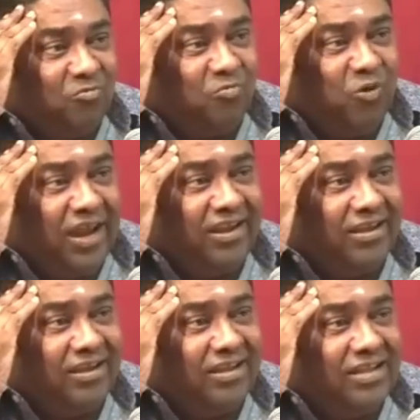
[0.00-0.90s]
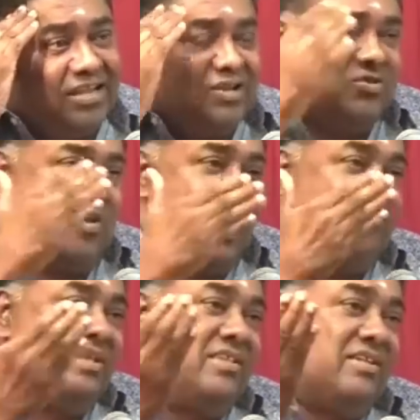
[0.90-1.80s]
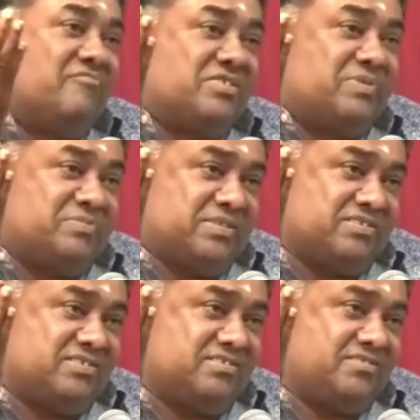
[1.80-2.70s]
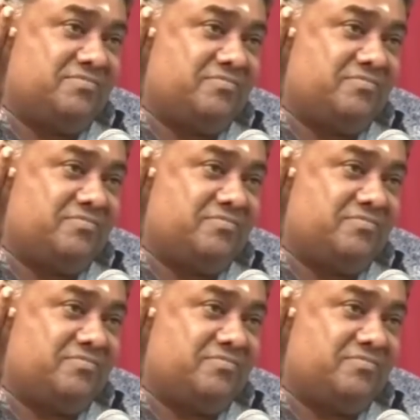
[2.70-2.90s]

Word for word: Why? So I'm in the investment business.